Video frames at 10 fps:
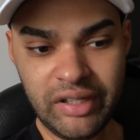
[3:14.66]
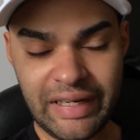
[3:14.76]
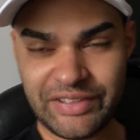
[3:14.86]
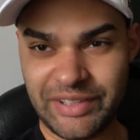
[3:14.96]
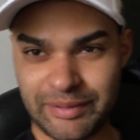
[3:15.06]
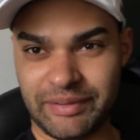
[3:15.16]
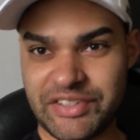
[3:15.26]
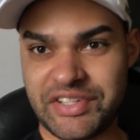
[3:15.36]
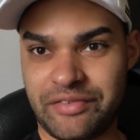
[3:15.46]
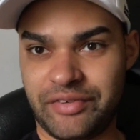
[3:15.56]
And I talked about
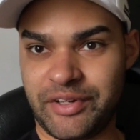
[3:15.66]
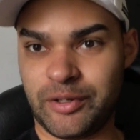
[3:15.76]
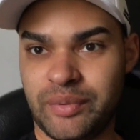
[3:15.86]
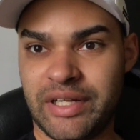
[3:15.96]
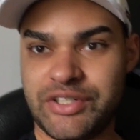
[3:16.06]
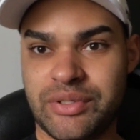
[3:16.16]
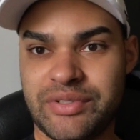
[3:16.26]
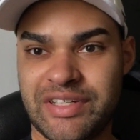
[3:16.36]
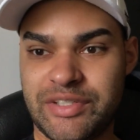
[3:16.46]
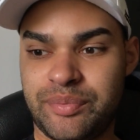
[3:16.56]
this in a video, but I
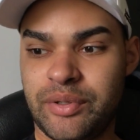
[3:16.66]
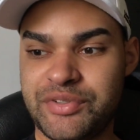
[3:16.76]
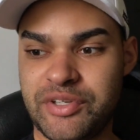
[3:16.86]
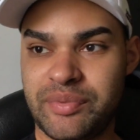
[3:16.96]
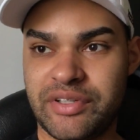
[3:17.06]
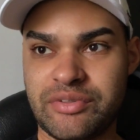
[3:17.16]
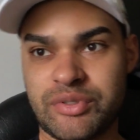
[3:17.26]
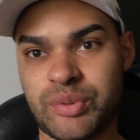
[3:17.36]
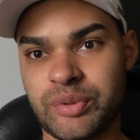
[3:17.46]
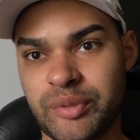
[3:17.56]
chose not to post it because it
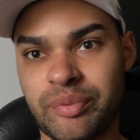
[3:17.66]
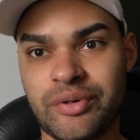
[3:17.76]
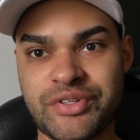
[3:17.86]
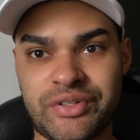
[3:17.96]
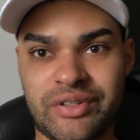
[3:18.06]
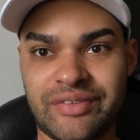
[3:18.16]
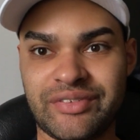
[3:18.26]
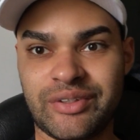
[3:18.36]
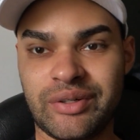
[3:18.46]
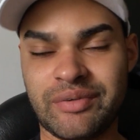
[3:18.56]
was really personal.
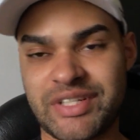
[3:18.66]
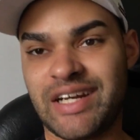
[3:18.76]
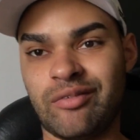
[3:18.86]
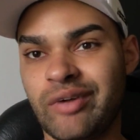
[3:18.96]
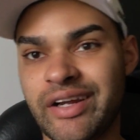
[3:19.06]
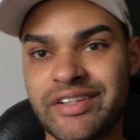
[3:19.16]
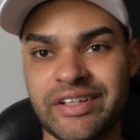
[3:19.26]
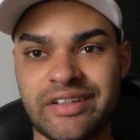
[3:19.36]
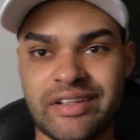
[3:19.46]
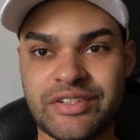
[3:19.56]
After I was kind of
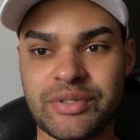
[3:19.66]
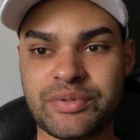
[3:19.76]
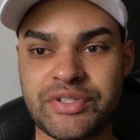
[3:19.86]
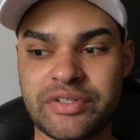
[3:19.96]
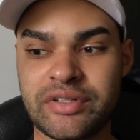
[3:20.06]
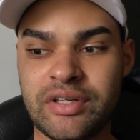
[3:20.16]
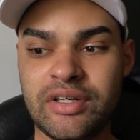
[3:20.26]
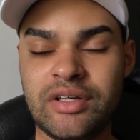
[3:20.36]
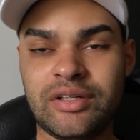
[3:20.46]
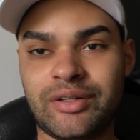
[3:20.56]
ranting, and
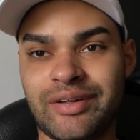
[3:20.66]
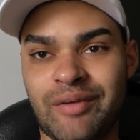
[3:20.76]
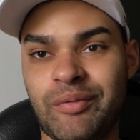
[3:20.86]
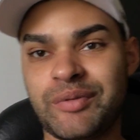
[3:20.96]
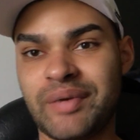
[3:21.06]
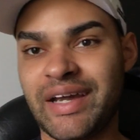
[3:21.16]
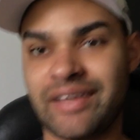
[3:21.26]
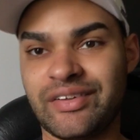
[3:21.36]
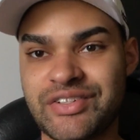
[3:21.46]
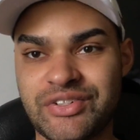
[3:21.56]
I went back
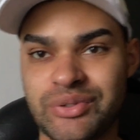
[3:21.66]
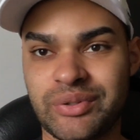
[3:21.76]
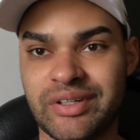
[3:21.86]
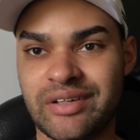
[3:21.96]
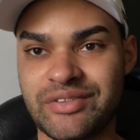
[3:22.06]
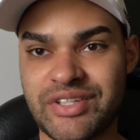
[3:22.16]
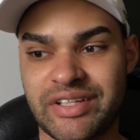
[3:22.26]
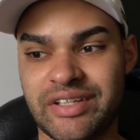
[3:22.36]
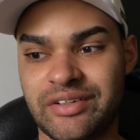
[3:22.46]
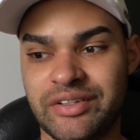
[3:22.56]
and listened to it, and I was
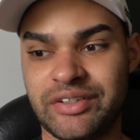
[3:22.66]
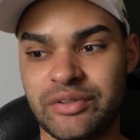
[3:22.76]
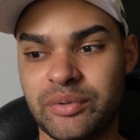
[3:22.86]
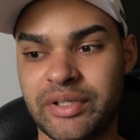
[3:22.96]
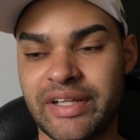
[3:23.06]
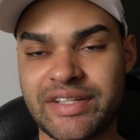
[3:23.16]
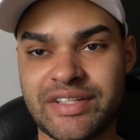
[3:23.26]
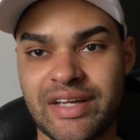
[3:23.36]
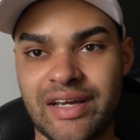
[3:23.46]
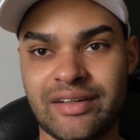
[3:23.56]
like, yeah, you know what? That's
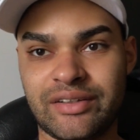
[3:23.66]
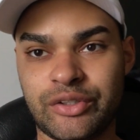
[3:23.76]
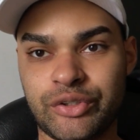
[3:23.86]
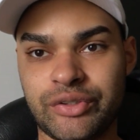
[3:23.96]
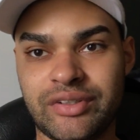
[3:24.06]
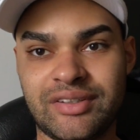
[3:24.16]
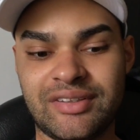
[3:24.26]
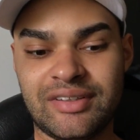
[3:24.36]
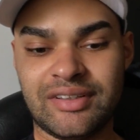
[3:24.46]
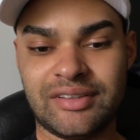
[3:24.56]
not a good
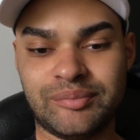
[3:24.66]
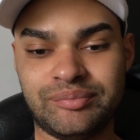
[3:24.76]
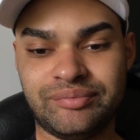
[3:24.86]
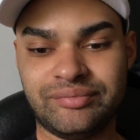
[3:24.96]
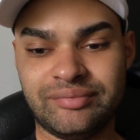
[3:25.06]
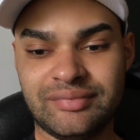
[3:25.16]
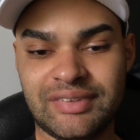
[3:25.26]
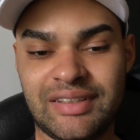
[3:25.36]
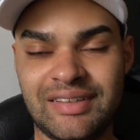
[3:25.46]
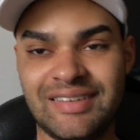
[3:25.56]
um,
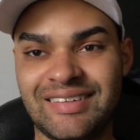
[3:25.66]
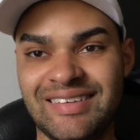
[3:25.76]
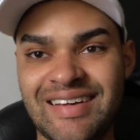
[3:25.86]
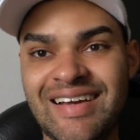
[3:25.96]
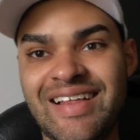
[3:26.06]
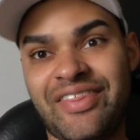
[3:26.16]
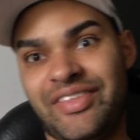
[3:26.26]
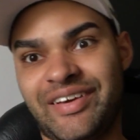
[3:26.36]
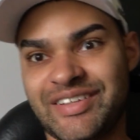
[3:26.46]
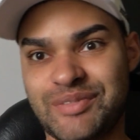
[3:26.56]

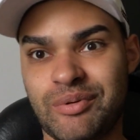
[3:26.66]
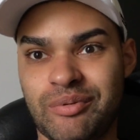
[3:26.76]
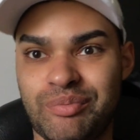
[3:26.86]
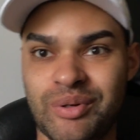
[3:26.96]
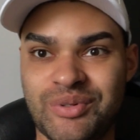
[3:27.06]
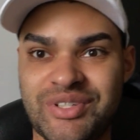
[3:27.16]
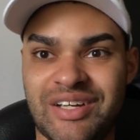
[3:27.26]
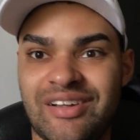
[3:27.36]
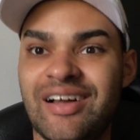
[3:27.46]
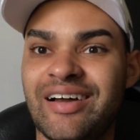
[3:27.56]
thing. I should really post
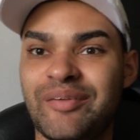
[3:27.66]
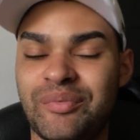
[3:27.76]
online.